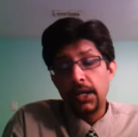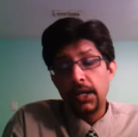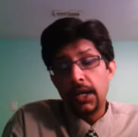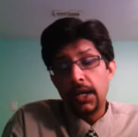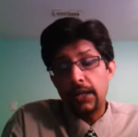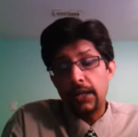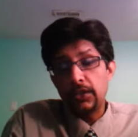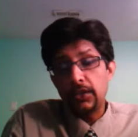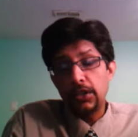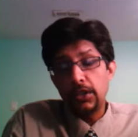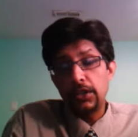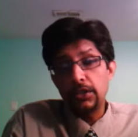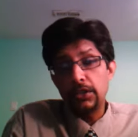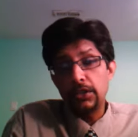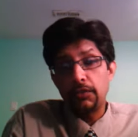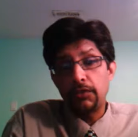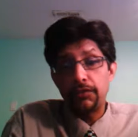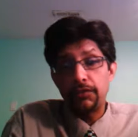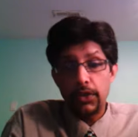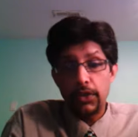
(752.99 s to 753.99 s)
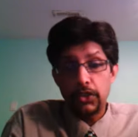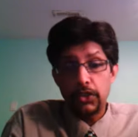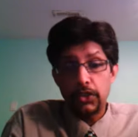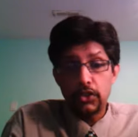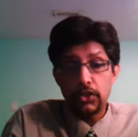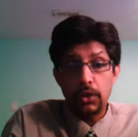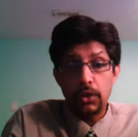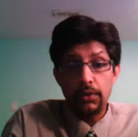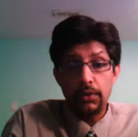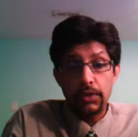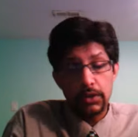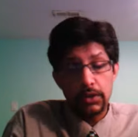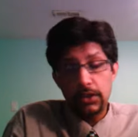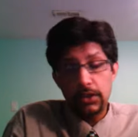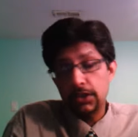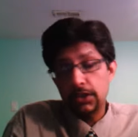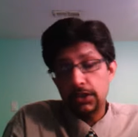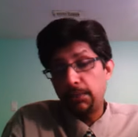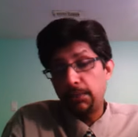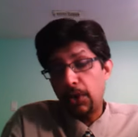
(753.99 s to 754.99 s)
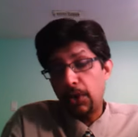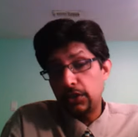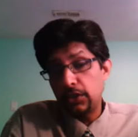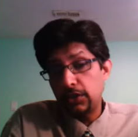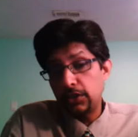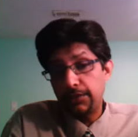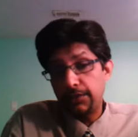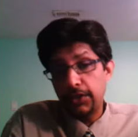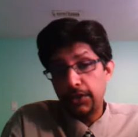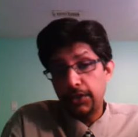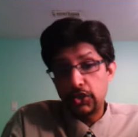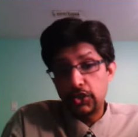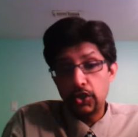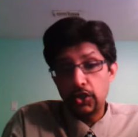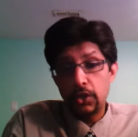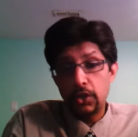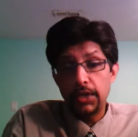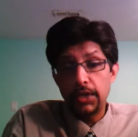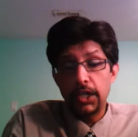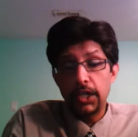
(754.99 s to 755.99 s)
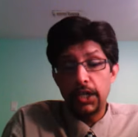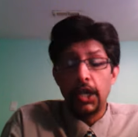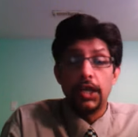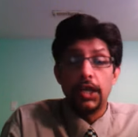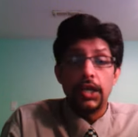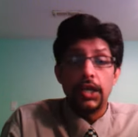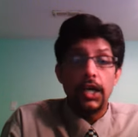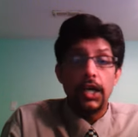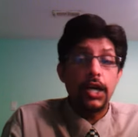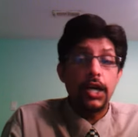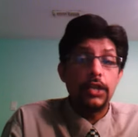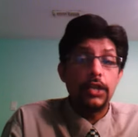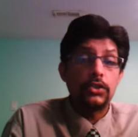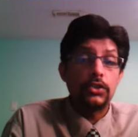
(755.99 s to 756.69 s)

and hurling the first over, hurling the ball in the first over uh,